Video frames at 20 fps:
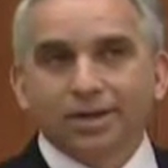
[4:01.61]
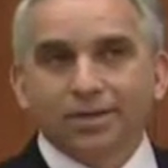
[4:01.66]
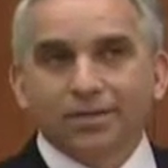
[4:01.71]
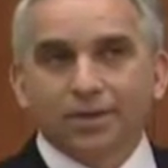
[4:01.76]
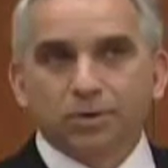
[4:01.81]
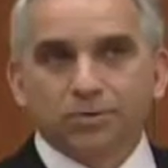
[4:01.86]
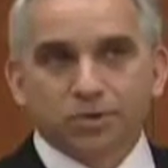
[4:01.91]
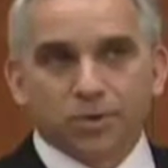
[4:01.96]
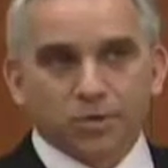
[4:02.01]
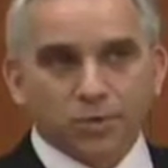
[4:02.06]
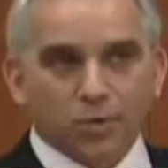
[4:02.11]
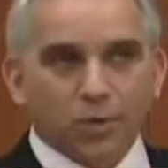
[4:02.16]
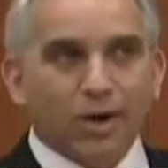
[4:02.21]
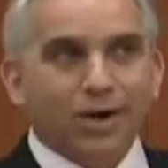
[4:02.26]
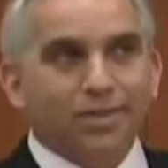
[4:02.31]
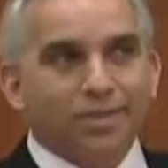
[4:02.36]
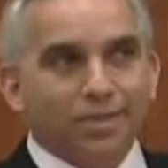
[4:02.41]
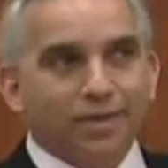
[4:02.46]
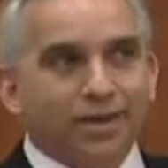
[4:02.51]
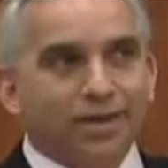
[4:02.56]
Those are
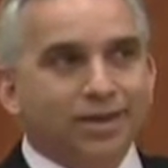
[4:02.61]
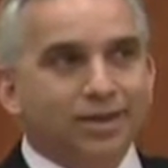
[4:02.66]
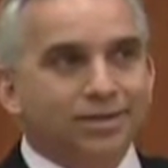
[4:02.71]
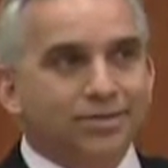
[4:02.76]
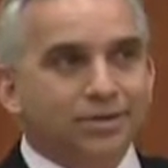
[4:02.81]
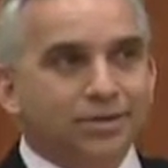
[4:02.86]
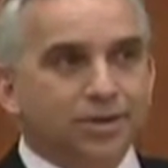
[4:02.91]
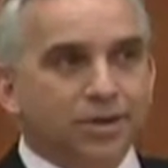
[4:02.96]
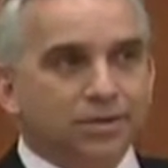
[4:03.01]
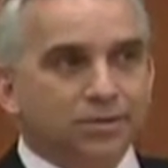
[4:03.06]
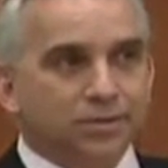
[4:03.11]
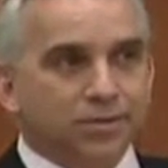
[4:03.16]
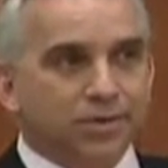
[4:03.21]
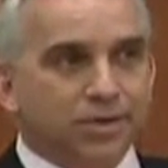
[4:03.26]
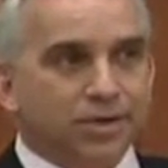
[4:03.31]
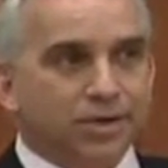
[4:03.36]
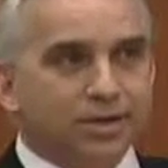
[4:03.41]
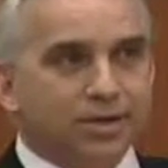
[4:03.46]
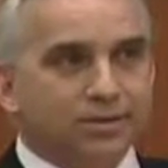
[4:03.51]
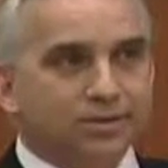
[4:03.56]
great things, and those are
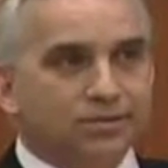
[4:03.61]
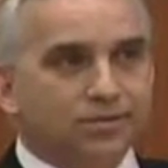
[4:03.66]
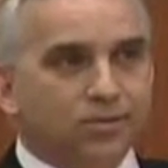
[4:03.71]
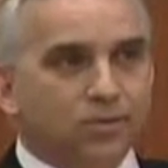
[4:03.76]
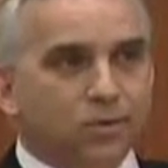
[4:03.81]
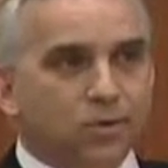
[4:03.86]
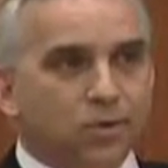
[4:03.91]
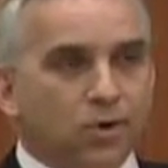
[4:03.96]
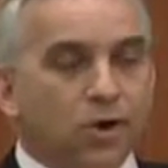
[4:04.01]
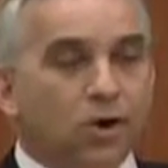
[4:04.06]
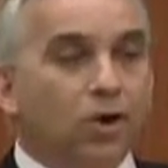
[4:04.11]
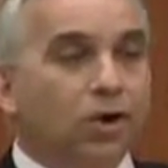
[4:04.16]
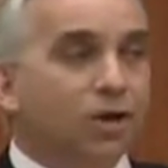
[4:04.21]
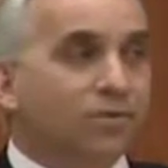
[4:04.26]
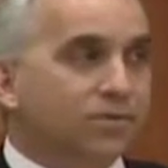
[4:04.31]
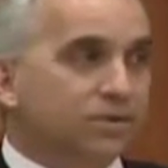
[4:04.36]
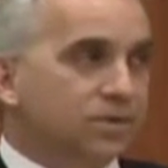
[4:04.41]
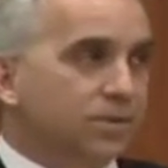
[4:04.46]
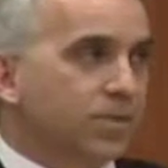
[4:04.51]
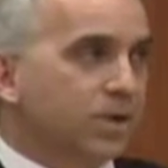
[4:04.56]
things for all
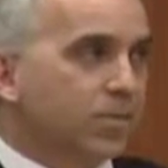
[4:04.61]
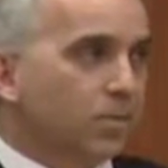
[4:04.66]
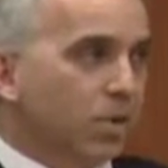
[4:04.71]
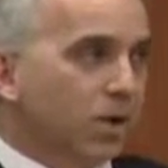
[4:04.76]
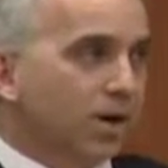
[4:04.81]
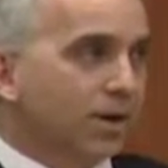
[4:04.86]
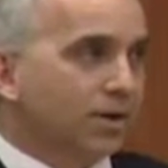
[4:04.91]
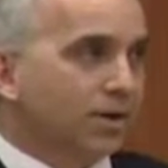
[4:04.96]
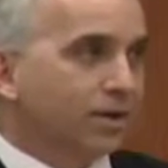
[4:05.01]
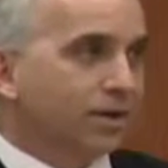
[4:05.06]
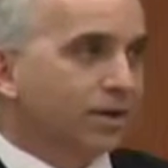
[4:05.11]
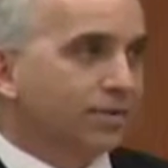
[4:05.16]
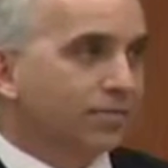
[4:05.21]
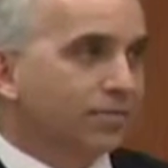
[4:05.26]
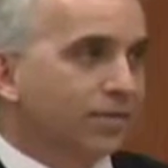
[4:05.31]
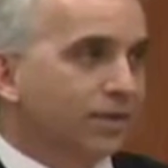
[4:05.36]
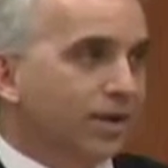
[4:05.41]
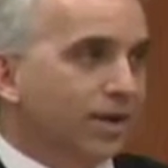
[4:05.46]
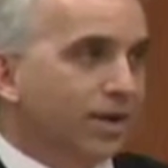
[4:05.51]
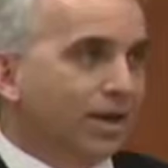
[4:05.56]
of us to be proud of.